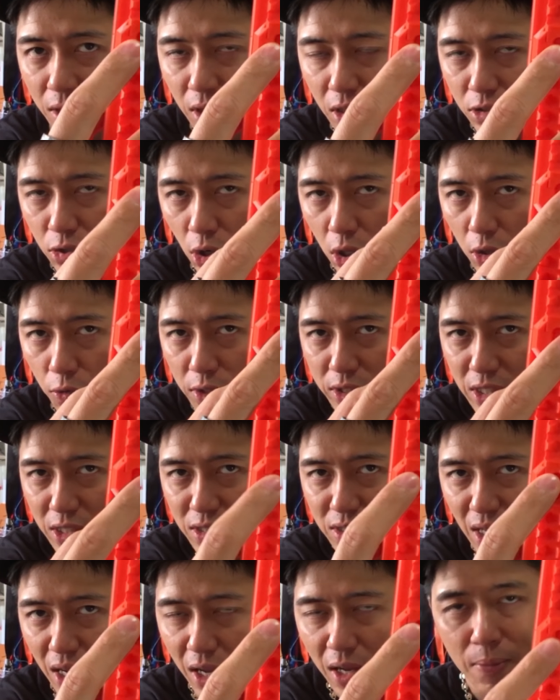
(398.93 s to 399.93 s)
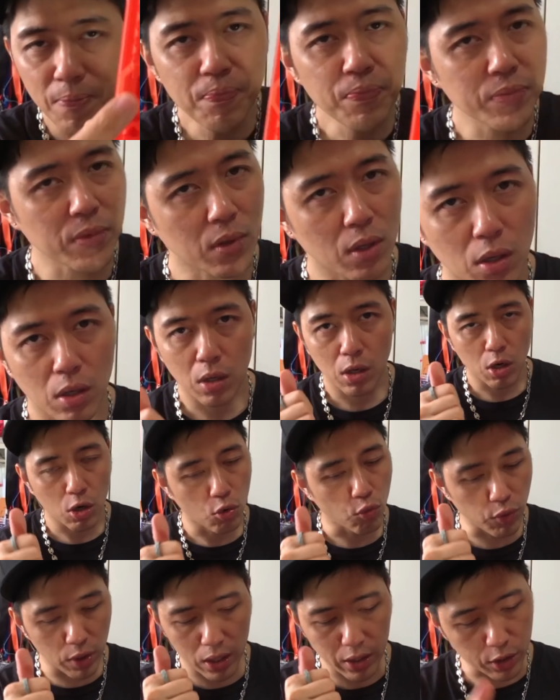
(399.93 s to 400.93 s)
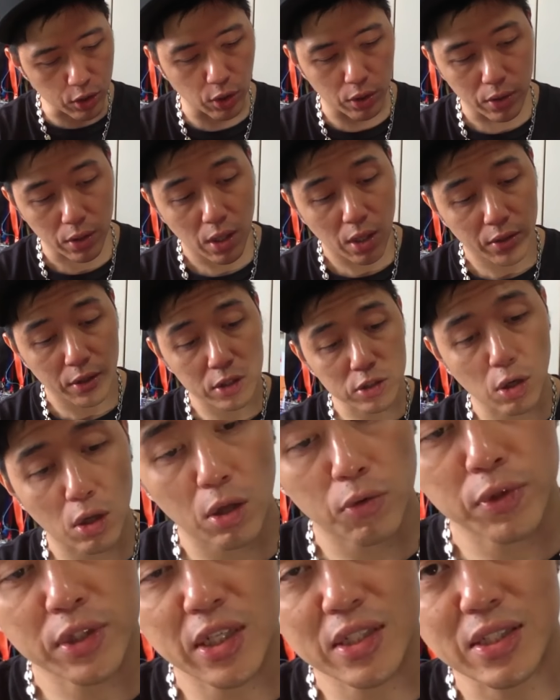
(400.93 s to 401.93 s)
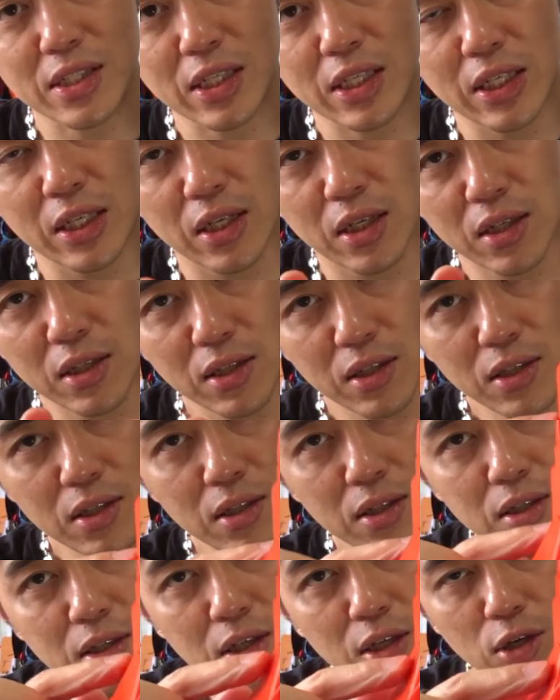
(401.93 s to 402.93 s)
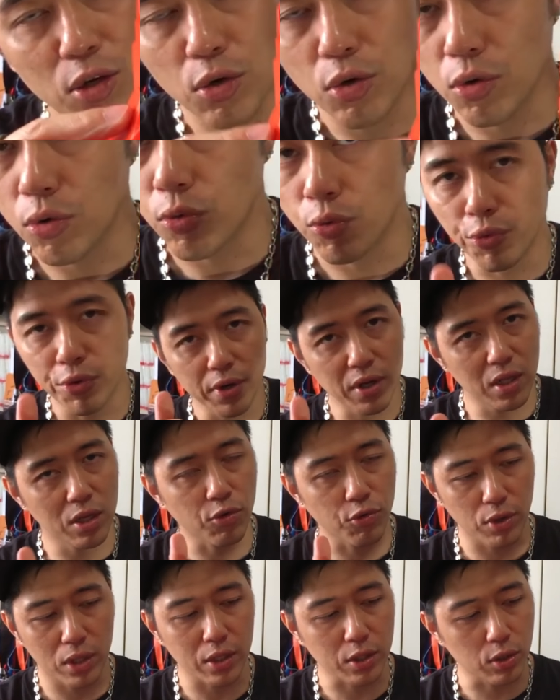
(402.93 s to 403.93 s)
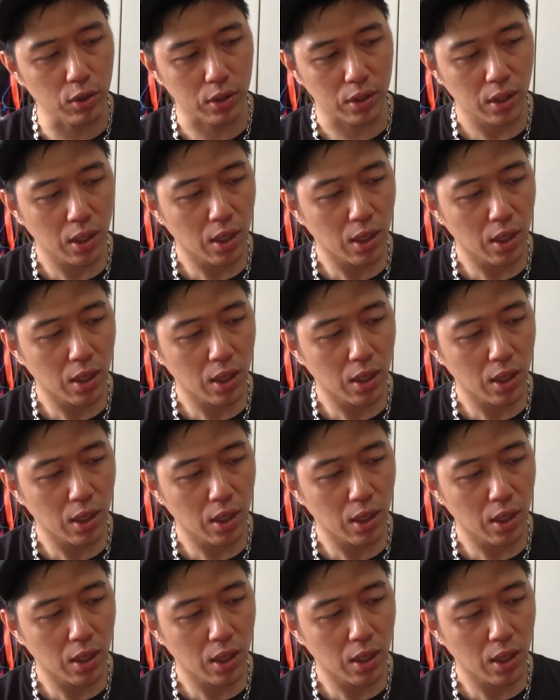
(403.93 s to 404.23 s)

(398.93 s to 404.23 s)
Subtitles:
The tolerances there, really good. The tolerances here, really good.